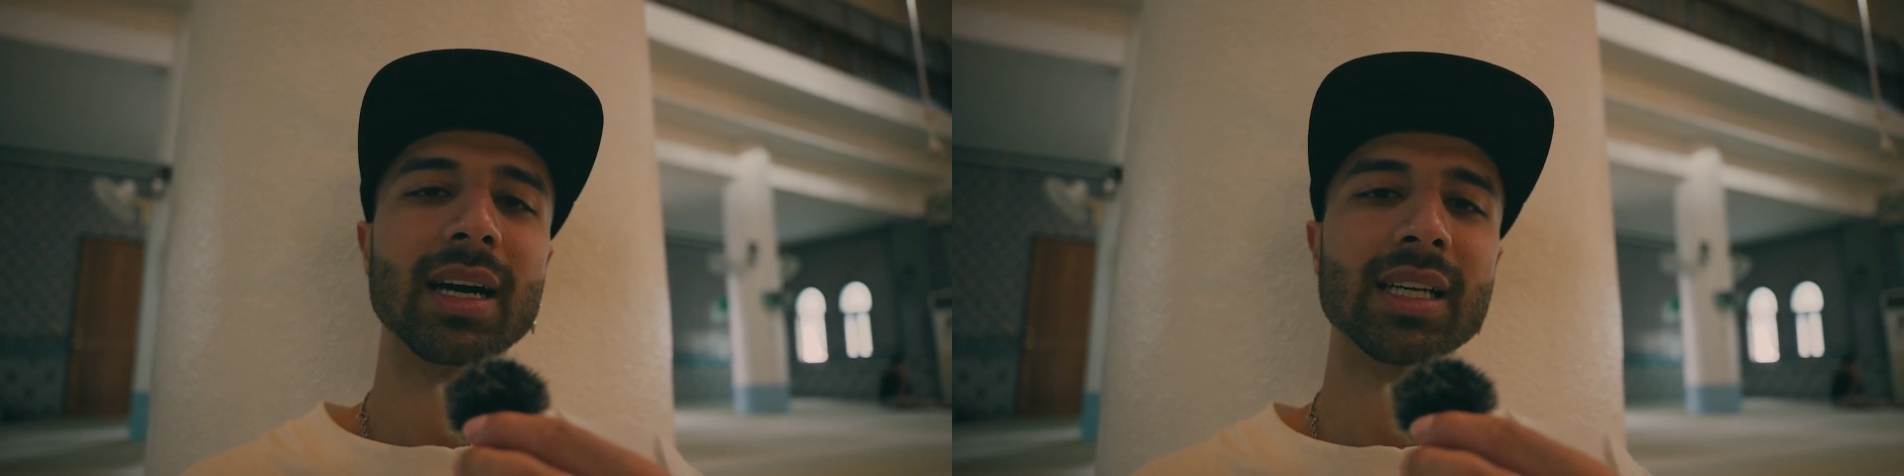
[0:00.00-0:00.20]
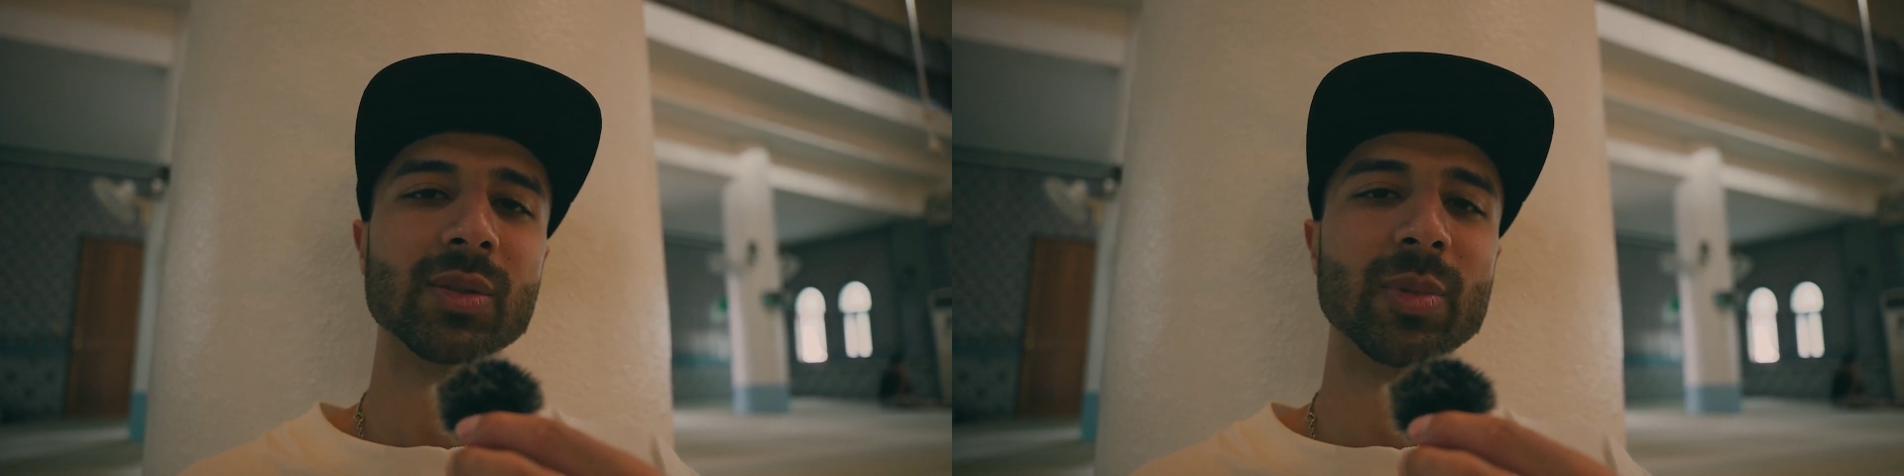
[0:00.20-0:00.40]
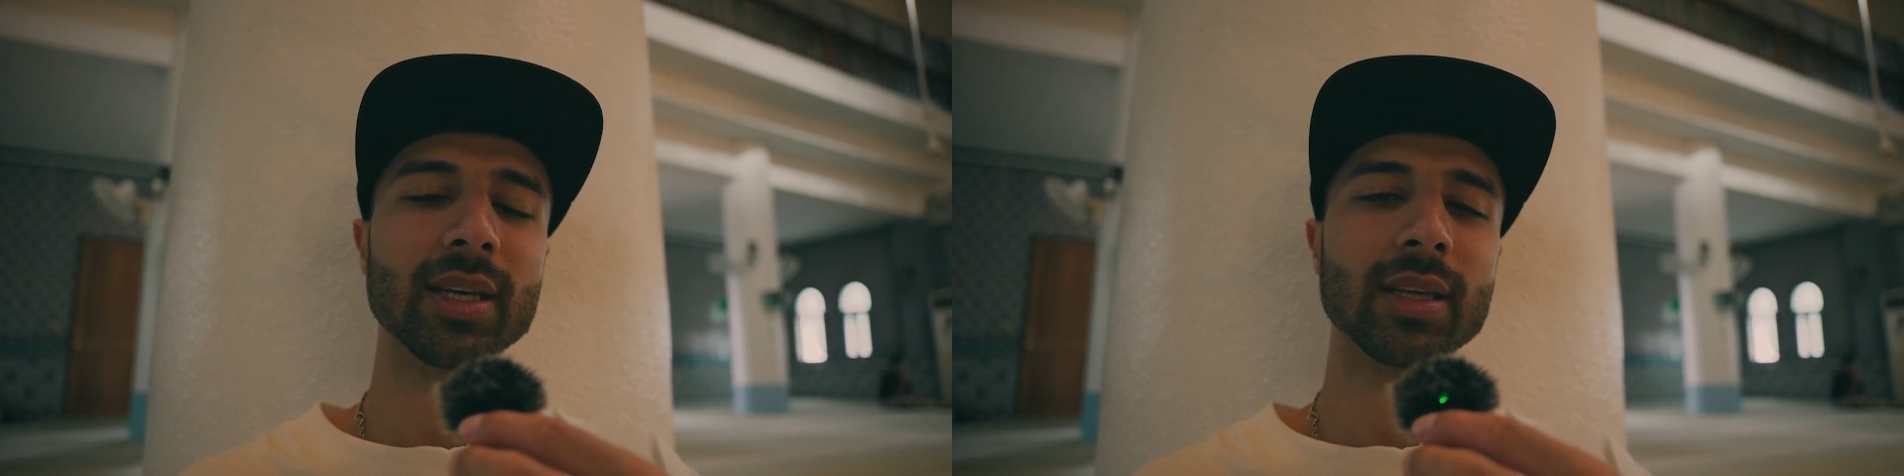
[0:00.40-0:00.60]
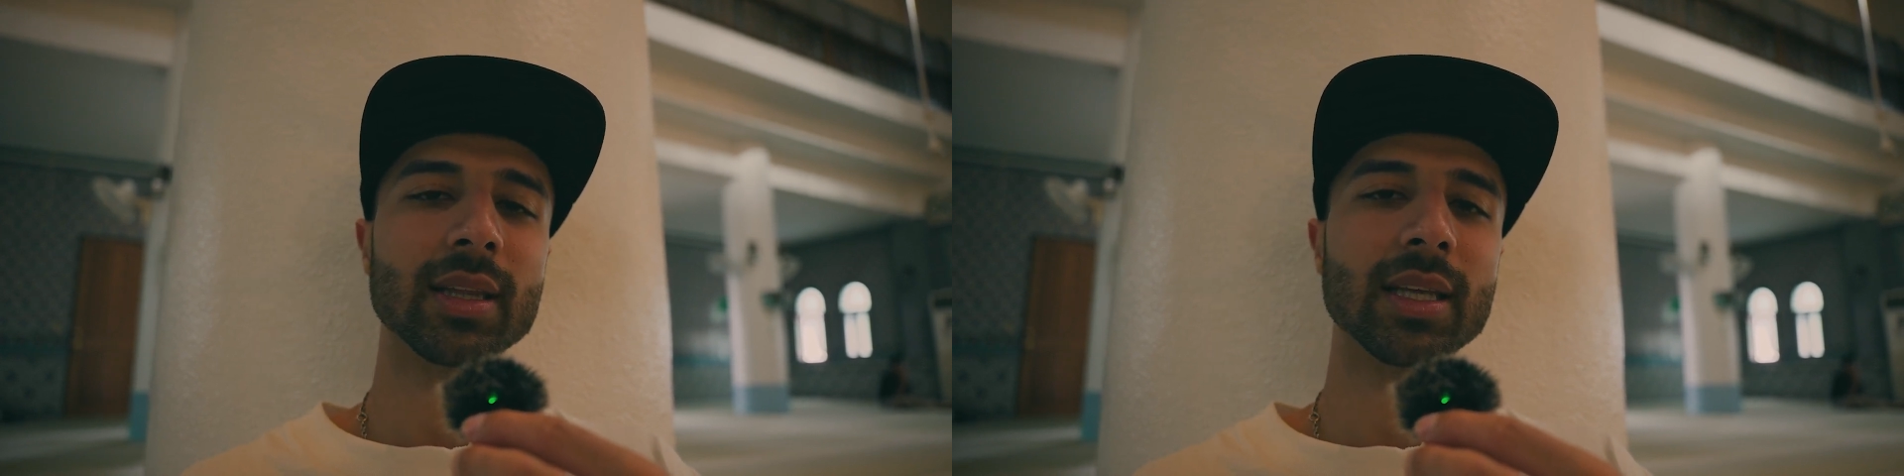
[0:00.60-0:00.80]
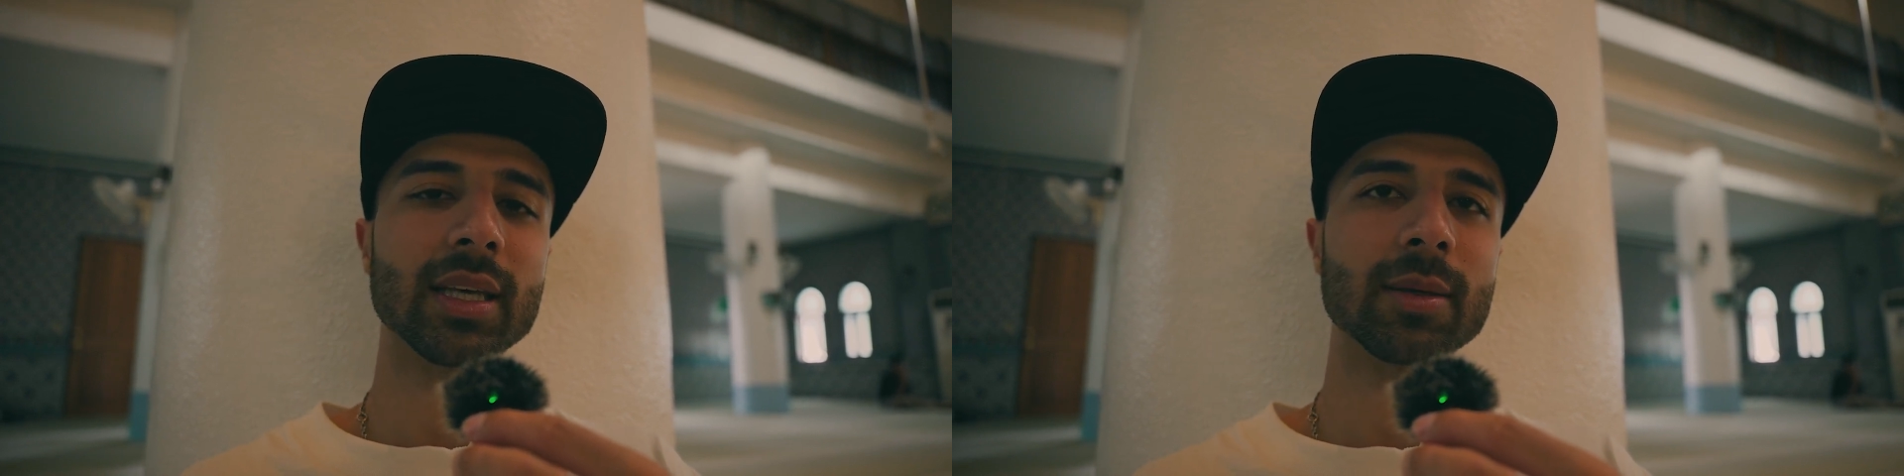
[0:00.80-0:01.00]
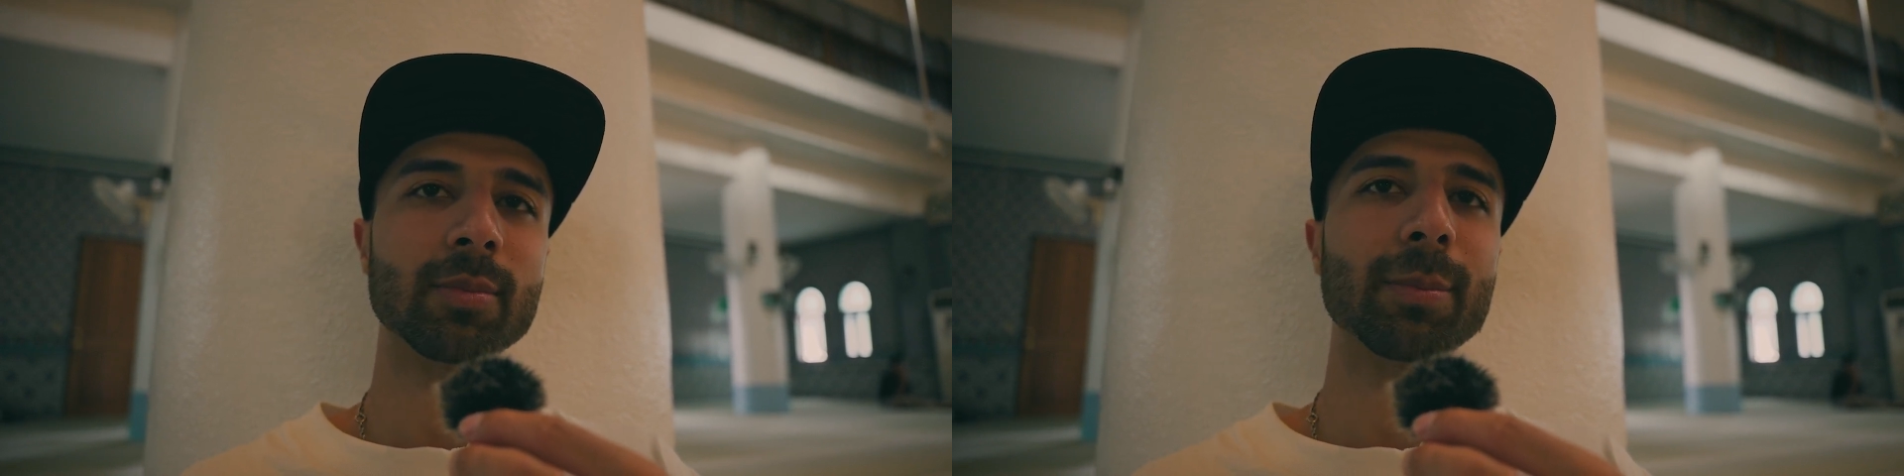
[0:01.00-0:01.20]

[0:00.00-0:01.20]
as being the